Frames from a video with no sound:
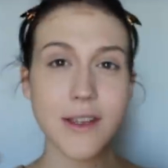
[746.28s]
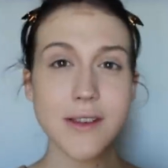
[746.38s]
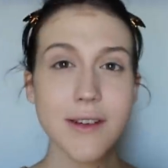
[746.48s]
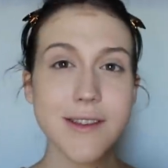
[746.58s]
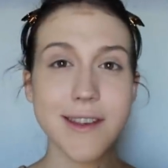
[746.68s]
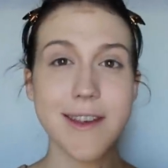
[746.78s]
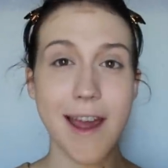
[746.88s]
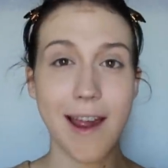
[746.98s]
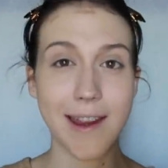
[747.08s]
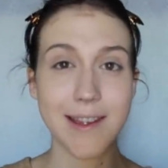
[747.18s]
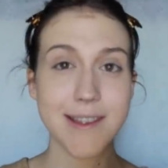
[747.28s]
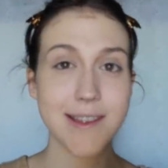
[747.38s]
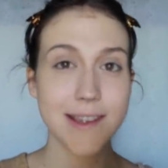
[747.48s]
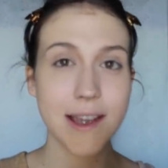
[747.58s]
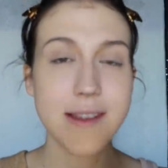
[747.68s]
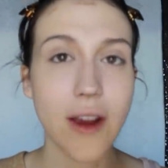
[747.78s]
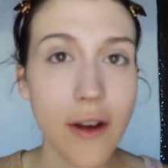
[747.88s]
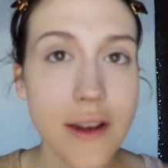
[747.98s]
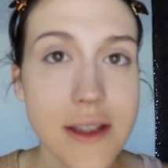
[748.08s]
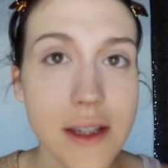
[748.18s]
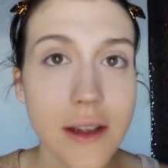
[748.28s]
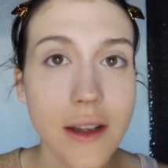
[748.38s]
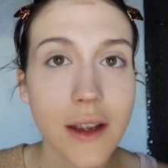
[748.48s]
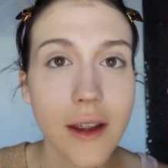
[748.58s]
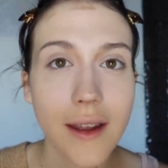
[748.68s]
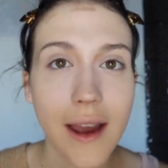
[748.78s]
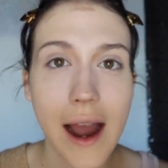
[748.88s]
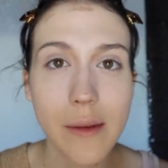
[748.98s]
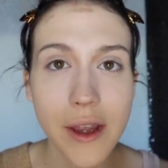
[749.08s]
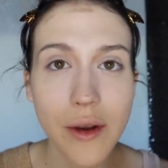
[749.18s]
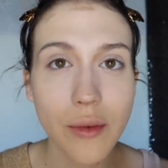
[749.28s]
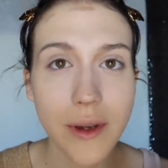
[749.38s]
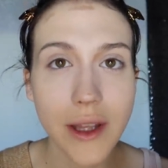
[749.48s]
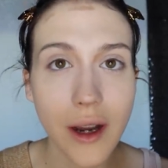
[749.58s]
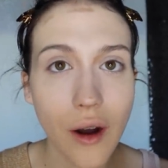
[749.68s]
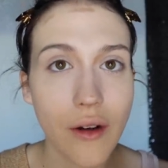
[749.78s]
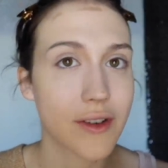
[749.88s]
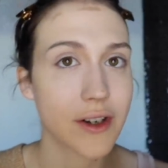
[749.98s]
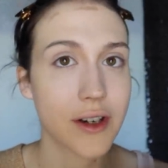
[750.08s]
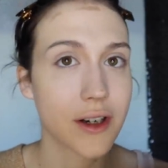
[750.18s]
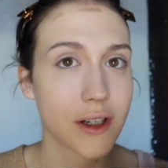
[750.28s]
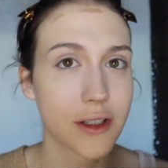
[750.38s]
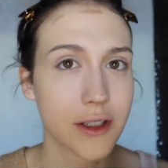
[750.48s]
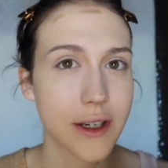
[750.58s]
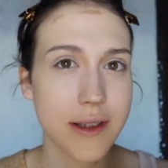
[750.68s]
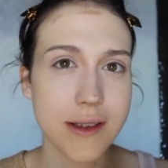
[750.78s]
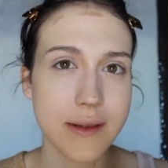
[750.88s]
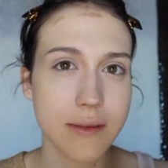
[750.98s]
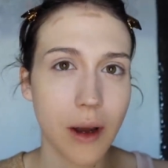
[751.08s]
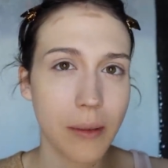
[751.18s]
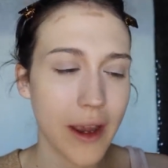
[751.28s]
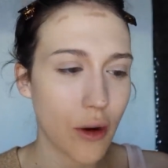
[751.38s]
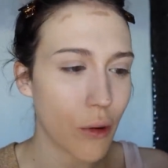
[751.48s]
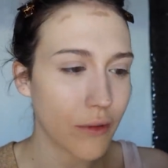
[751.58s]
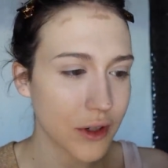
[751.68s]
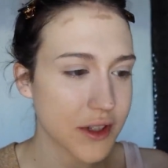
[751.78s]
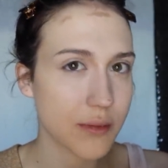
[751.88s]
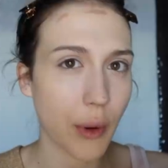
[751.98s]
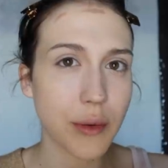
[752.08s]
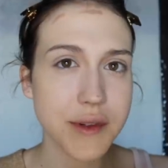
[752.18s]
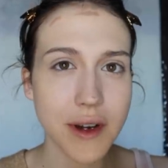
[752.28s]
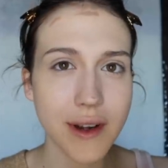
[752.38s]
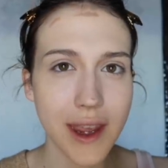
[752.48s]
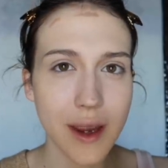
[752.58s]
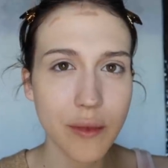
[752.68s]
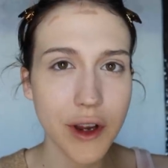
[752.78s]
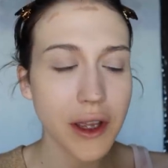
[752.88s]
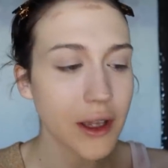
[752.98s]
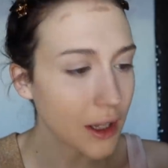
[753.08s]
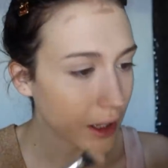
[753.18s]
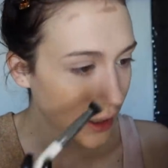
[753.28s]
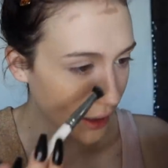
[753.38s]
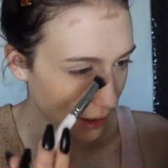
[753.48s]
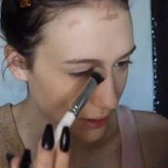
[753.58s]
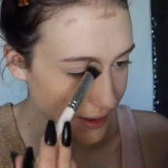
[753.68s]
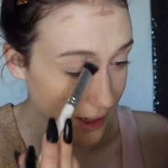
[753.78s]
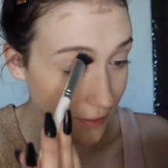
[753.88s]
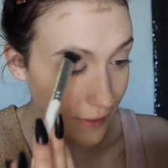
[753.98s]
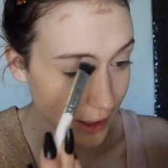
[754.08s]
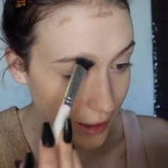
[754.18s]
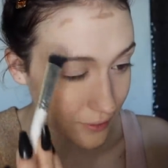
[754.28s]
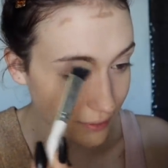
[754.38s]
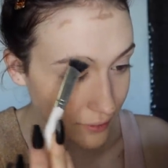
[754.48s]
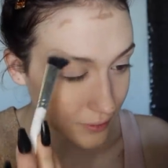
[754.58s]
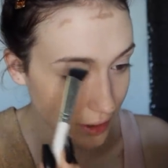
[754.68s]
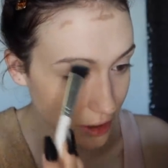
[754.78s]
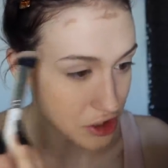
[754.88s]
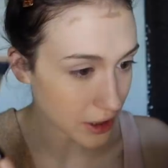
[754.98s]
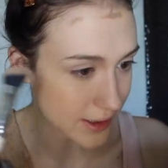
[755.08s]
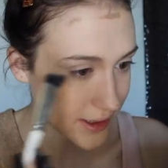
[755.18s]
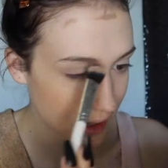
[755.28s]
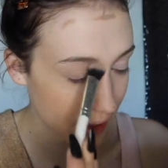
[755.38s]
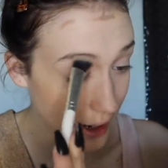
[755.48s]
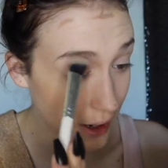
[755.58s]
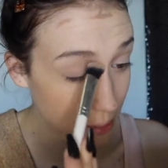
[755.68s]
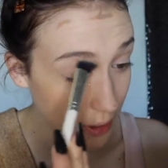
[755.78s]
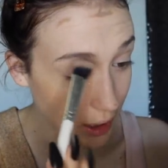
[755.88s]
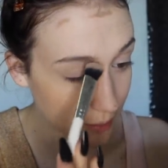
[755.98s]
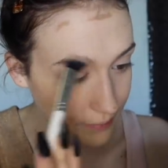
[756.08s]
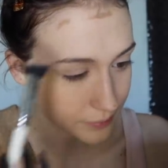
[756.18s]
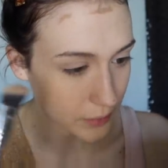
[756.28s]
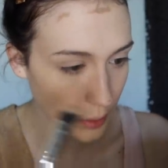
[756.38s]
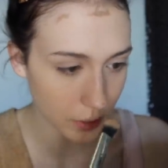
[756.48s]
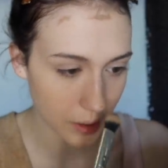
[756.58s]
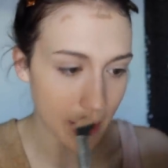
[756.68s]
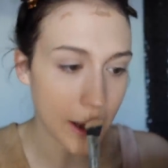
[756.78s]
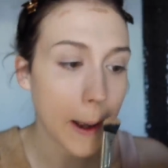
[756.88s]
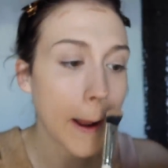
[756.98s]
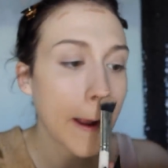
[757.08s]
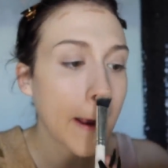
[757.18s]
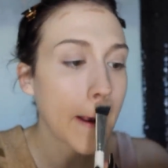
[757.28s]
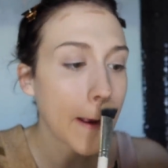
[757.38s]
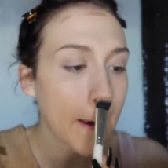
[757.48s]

This looks nice. It's hard to. I'm like really over. I'm like overexposed on camera. I'll see if I can adjust that a bit when I'm editing.